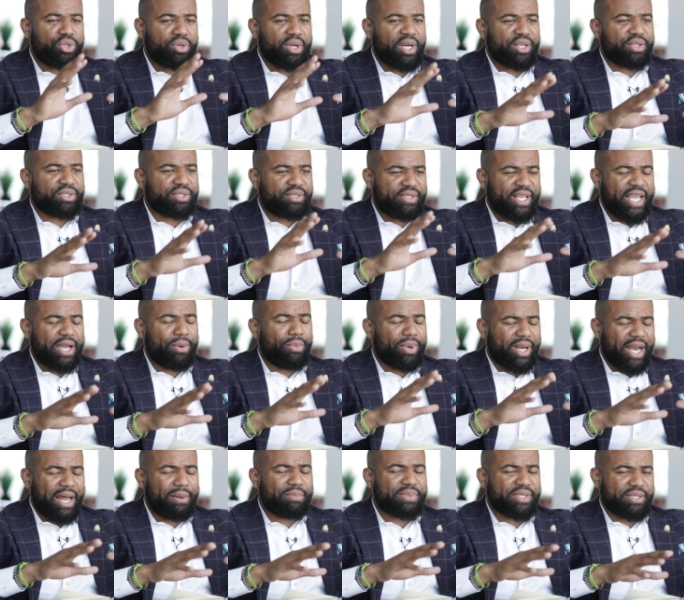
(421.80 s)
you to understand
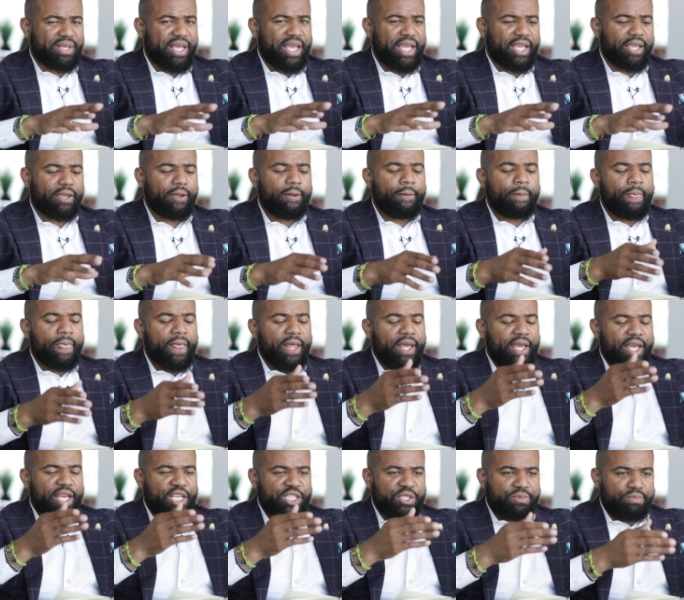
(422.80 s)
what I'm saying
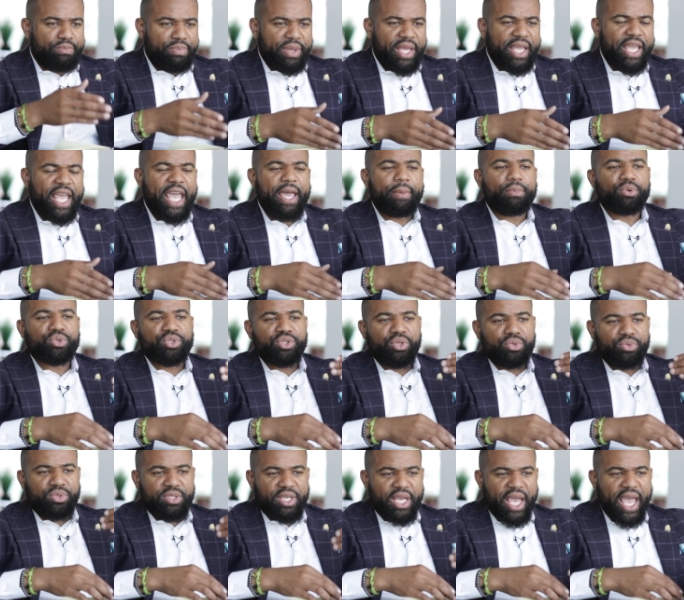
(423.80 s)
is being able
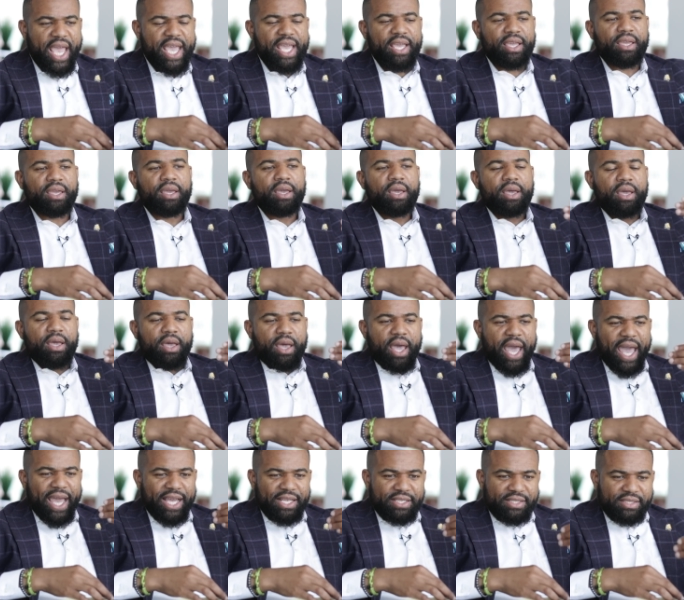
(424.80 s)
to take
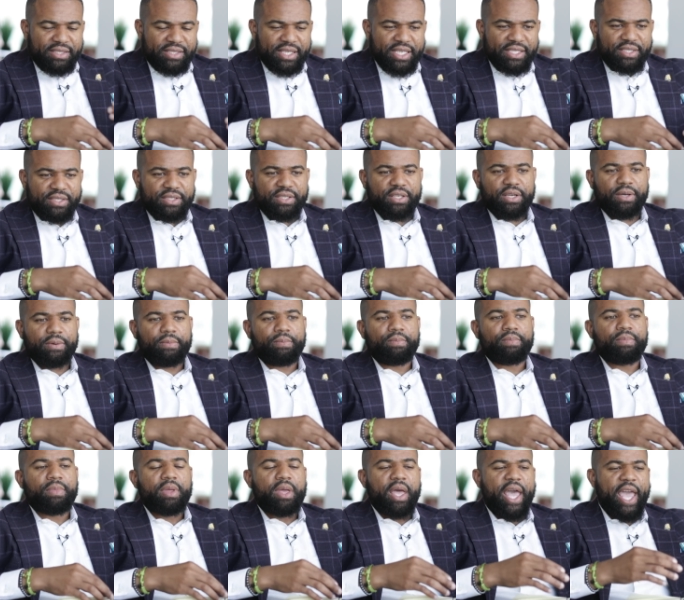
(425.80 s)
a
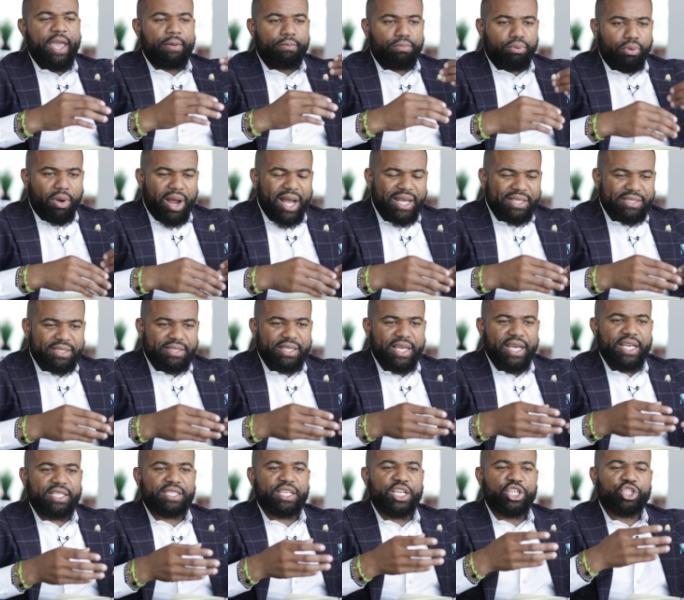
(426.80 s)
system, a
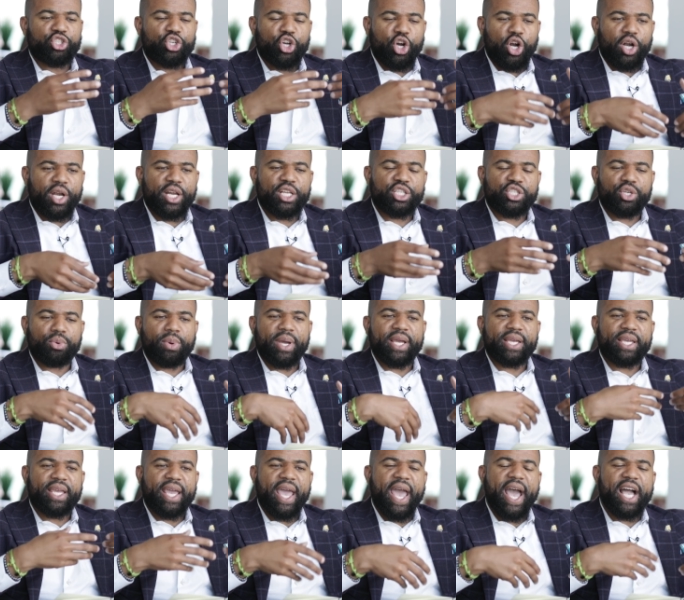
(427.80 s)
process, and turn it into a
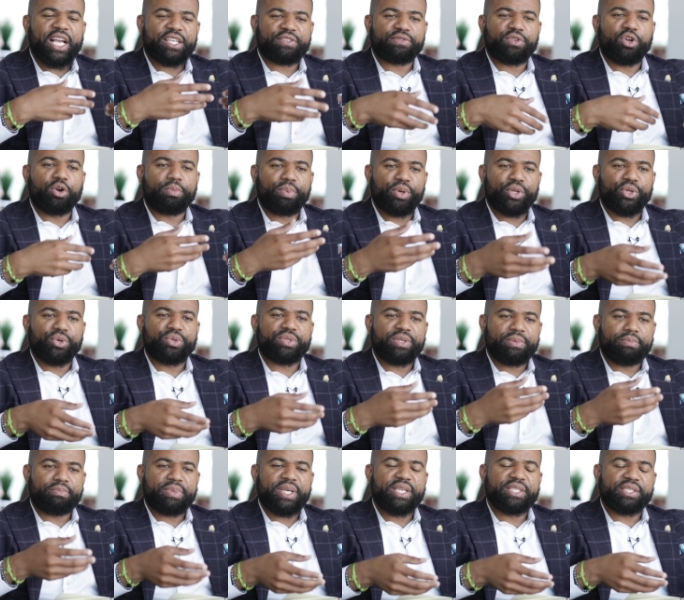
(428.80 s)
cash flow
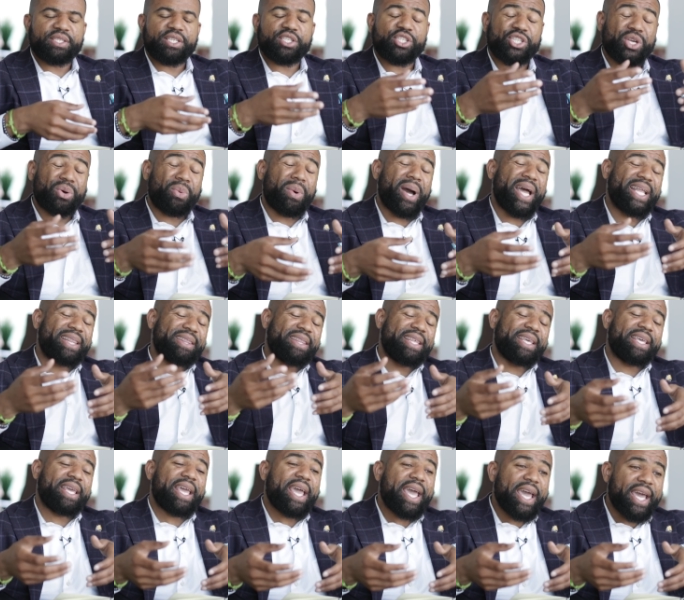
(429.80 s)
producing business. So at
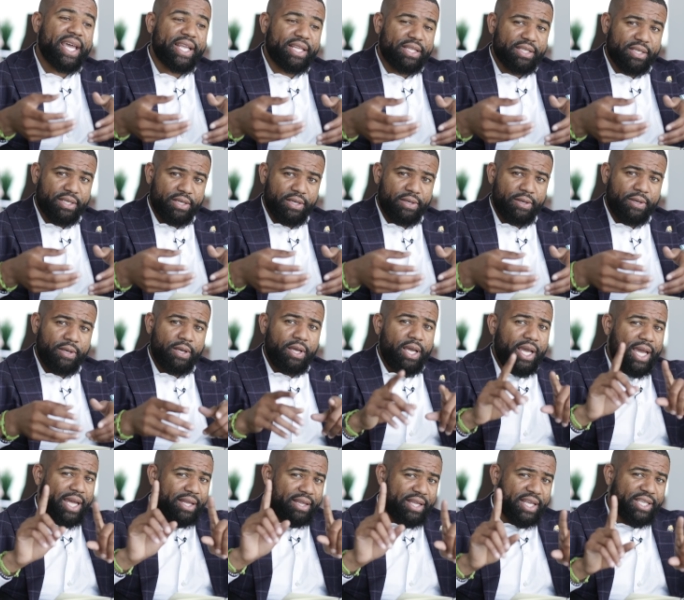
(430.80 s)
the end,
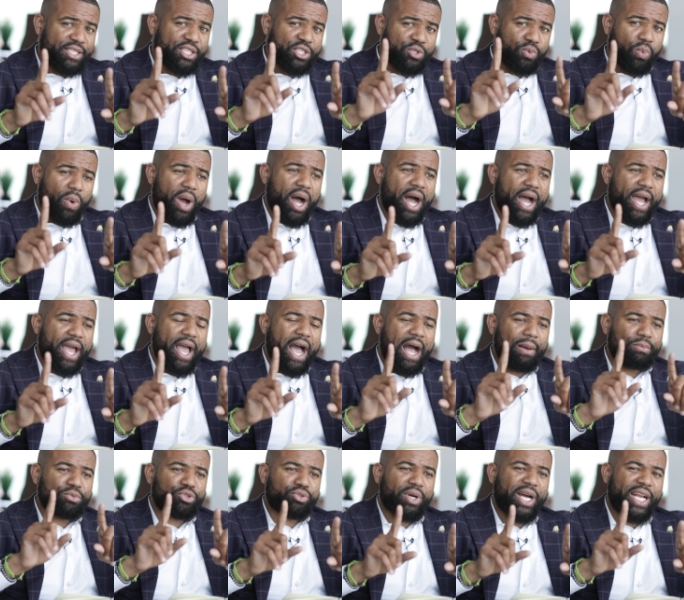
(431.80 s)
and this is why
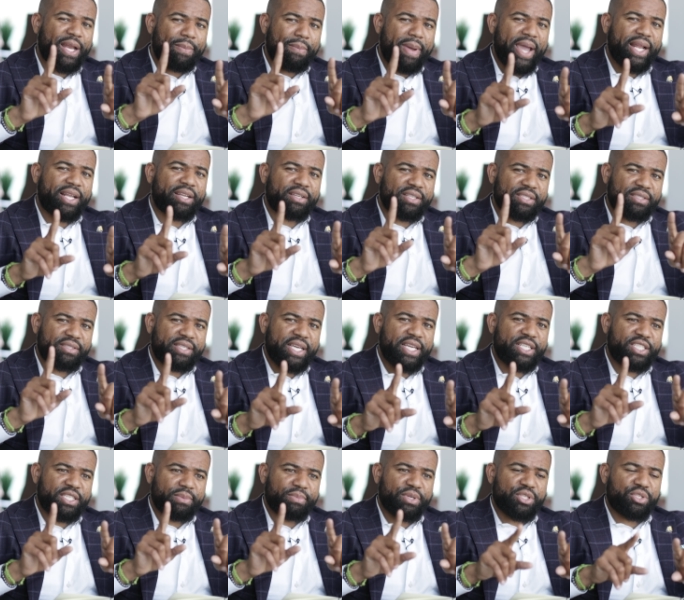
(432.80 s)
I'm trying to make the
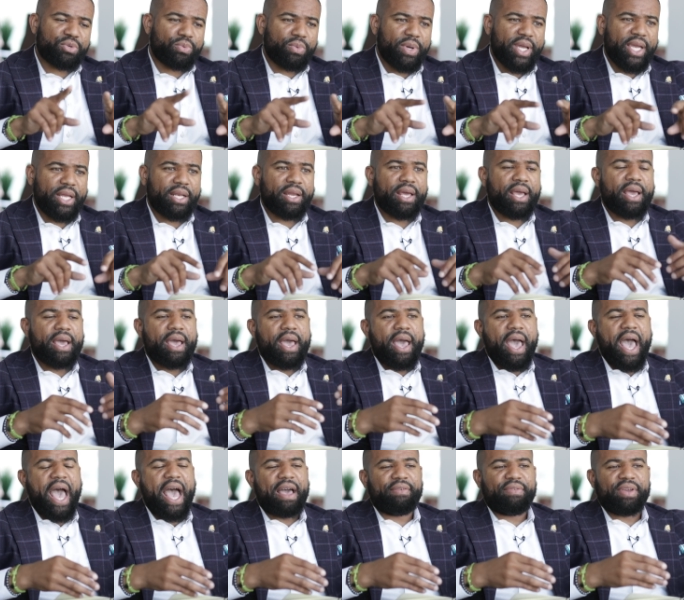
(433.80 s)
distinction between
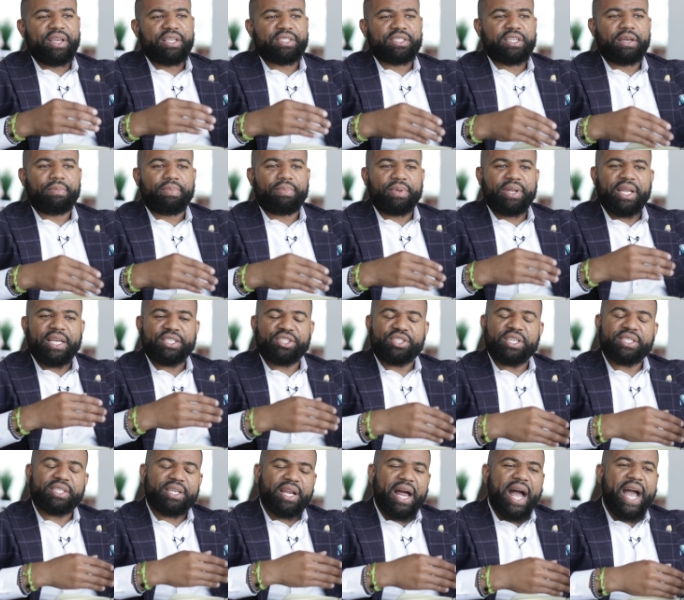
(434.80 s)
having something that's
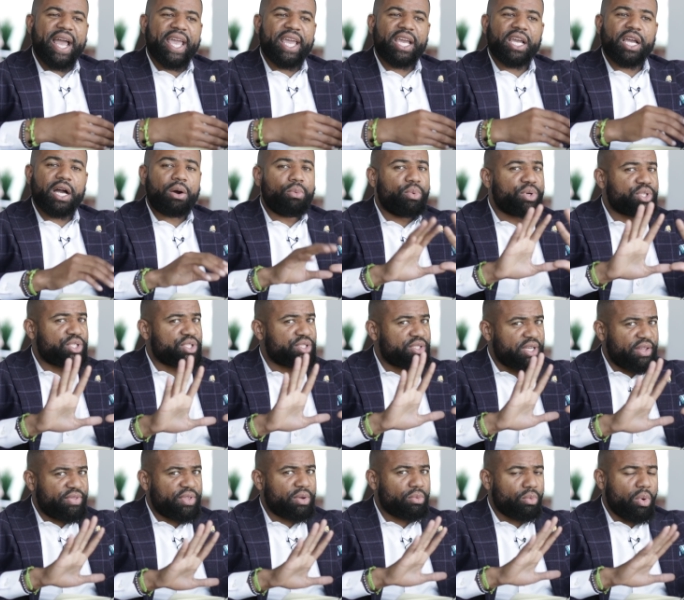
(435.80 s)
just a high income, which is
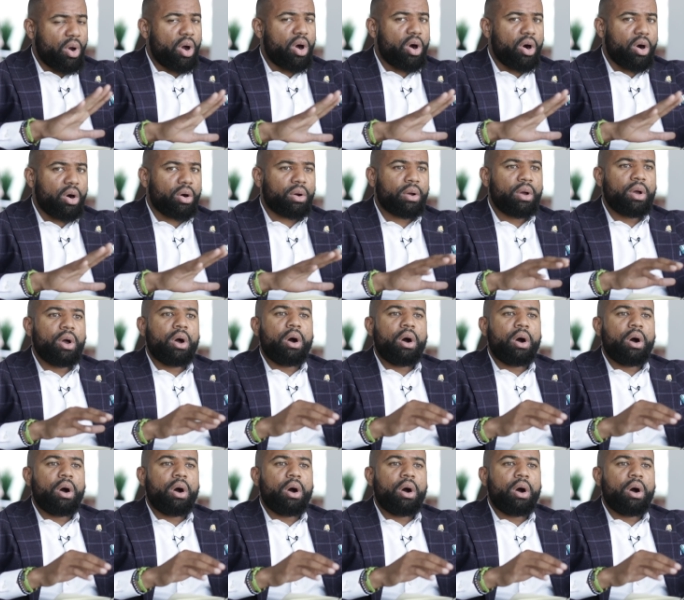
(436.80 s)
nothing wrong,